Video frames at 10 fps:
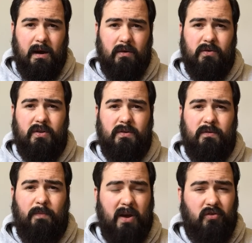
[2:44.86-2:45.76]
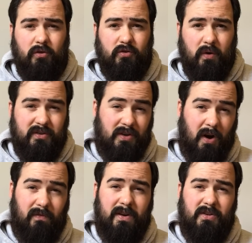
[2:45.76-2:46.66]
Our special joint
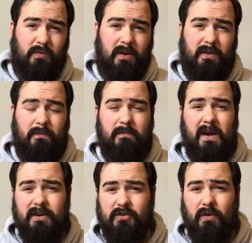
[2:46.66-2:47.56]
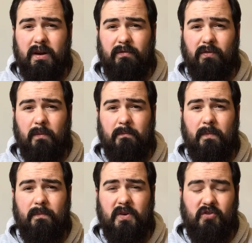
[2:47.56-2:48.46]
service with ministry from
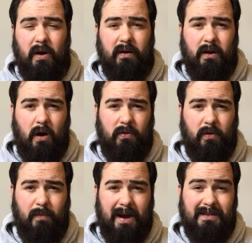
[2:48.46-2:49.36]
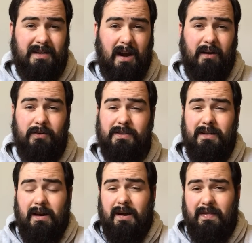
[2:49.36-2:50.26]
missionary and author Max Stiles
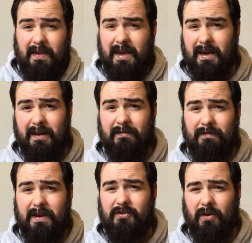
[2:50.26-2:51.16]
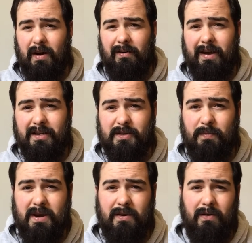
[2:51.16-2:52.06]
did not in the end feature our guest
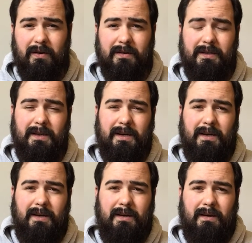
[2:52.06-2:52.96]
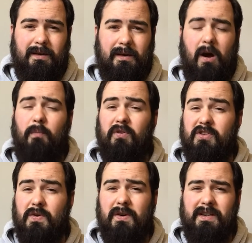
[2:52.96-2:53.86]
speaker. An
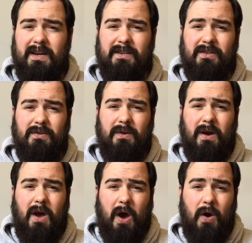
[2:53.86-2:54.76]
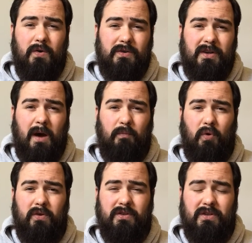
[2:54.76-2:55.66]
opportunity to host
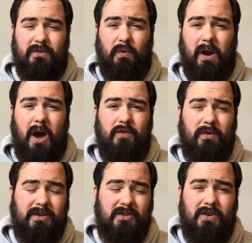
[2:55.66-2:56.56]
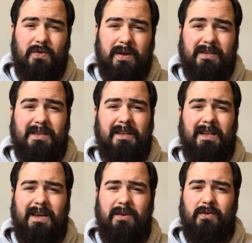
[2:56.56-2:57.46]
upwards to 100 students and
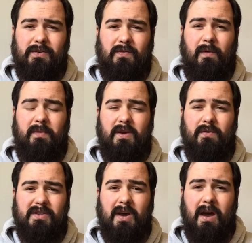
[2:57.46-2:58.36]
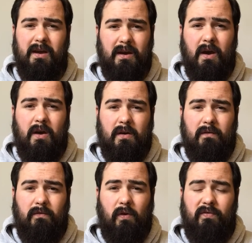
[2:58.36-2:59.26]
leaders from the USA
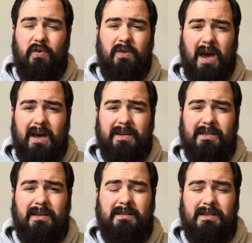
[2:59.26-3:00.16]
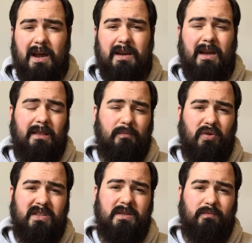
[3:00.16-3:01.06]
for a few days studying the
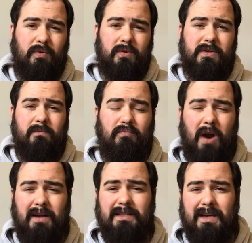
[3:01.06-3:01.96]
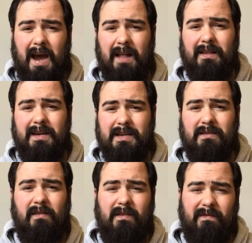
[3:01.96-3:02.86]
principles practicalities
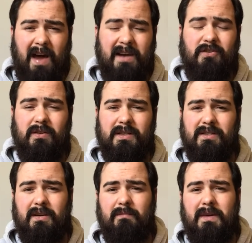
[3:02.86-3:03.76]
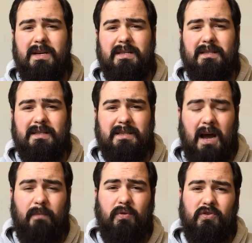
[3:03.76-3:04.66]
of evangelism,
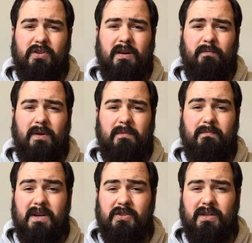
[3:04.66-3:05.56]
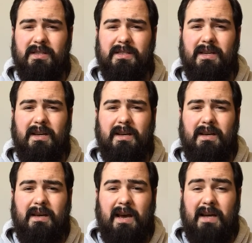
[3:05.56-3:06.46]
discipleship, and missions
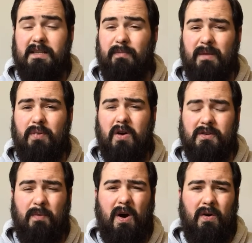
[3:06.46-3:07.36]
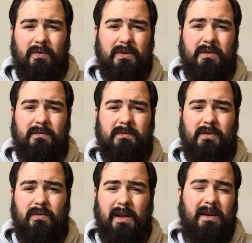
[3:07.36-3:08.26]
had to be postponed
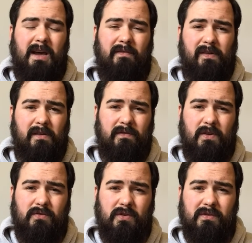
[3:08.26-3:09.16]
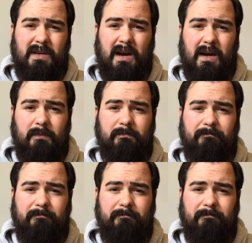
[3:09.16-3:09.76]
to an indefinite future time.